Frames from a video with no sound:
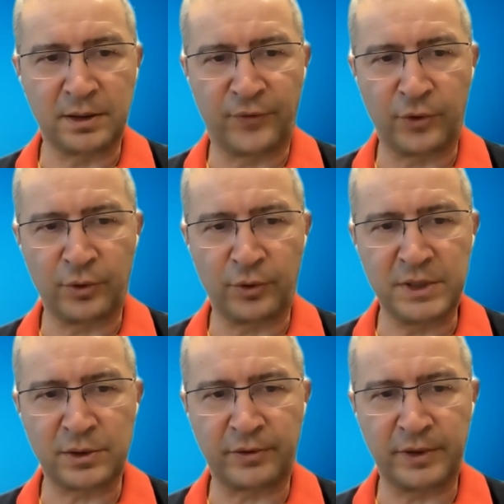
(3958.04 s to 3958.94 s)
the forum
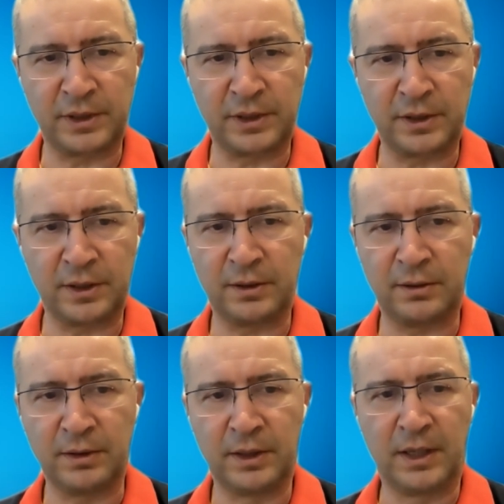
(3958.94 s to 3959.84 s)
is
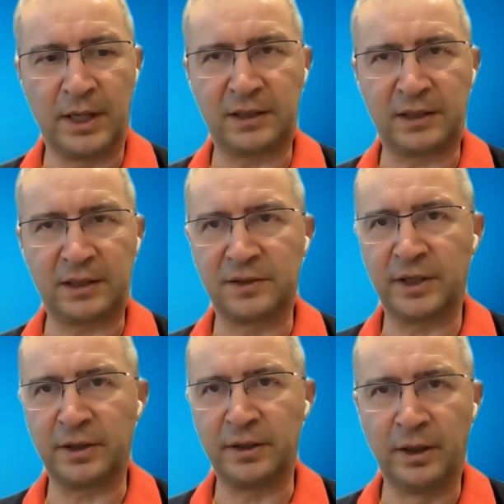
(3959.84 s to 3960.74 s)
already
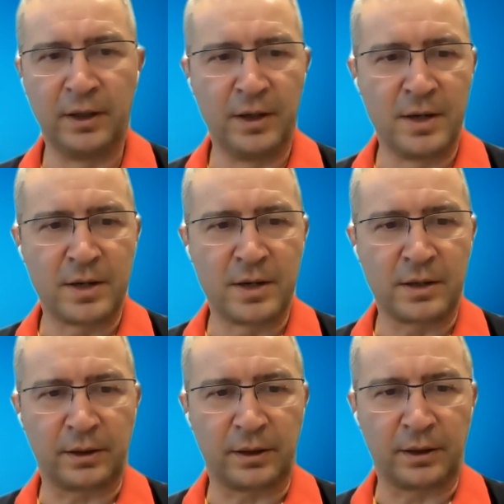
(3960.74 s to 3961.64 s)
active there.
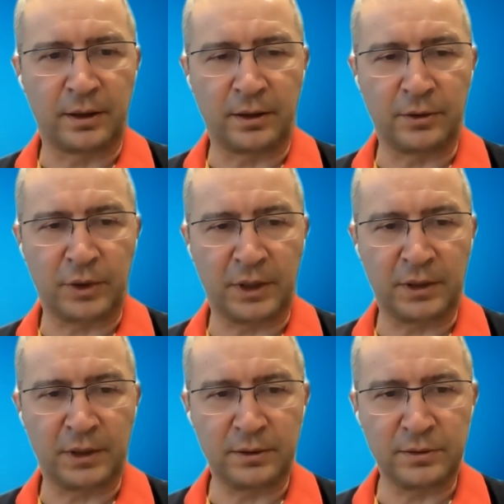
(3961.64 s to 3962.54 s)
You
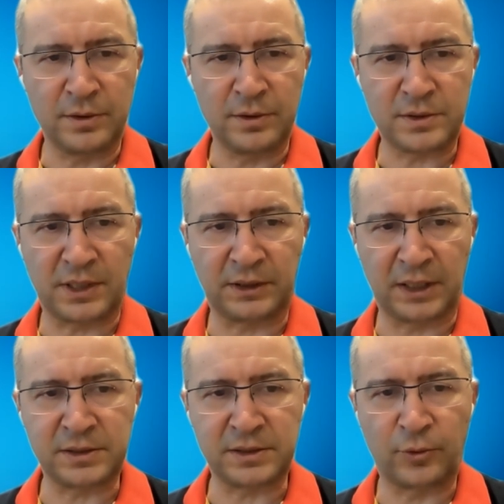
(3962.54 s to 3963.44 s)
can
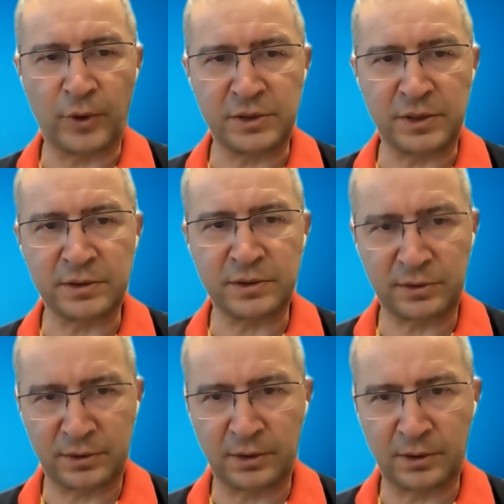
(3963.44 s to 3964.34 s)
start asking
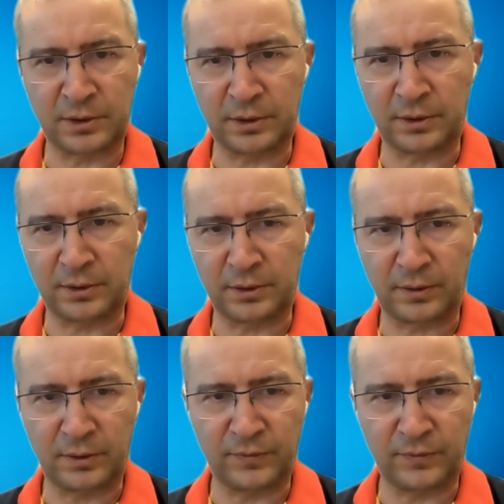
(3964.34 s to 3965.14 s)
questions for